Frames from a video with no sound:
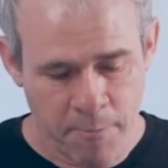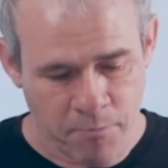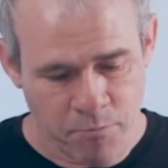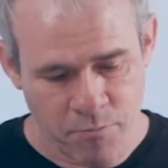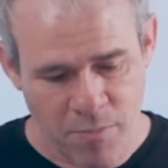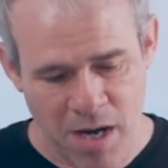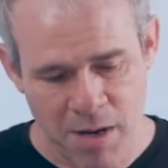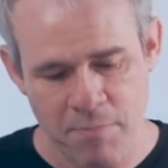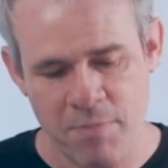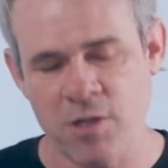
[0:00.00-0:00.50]
It
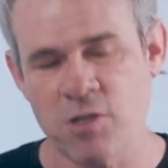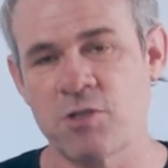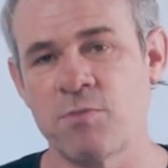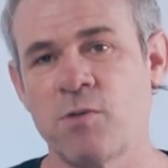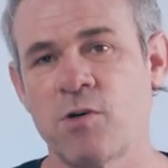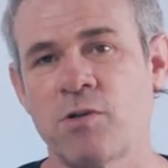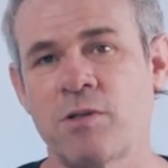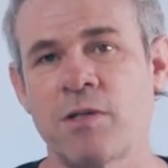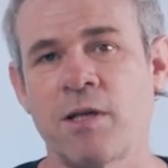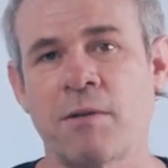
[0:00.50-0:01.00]
might be a
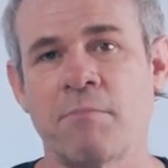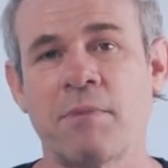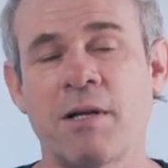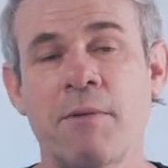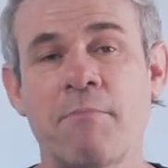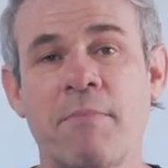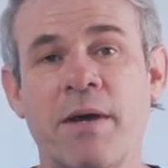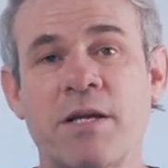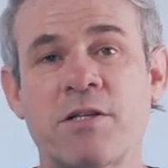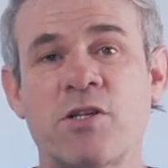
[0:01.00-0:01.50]
small thing, but
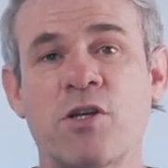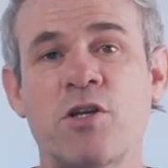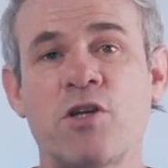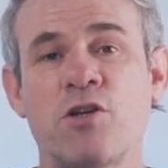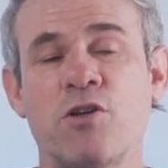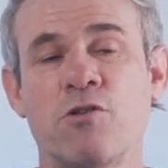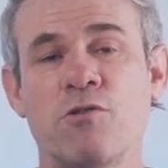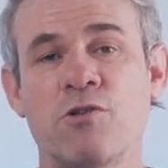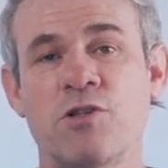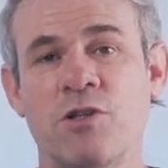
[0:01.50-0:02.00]
it makes a
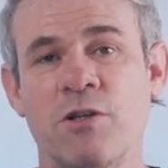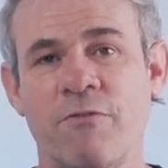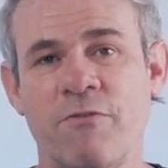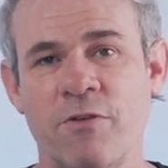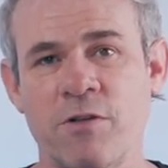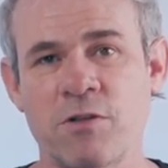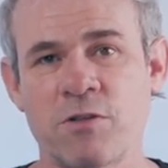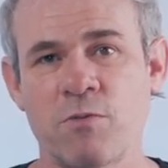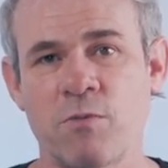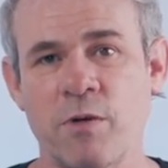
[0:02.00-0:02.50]
huge
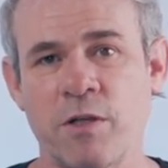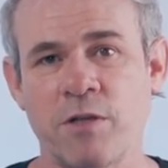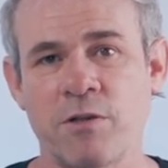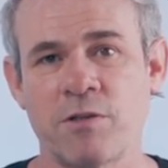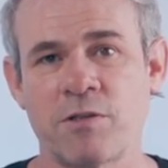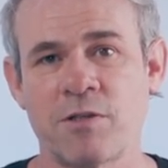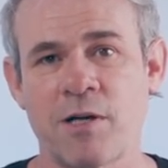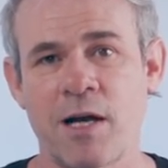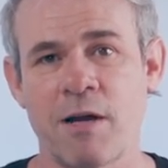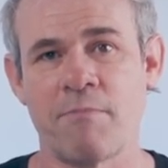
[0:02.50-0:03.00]
difference when you're
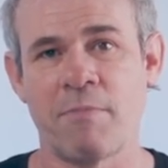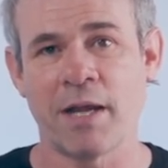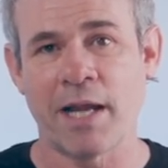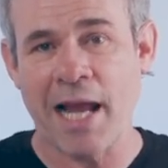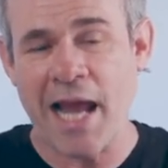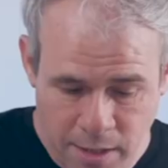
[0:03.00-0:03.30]
typing.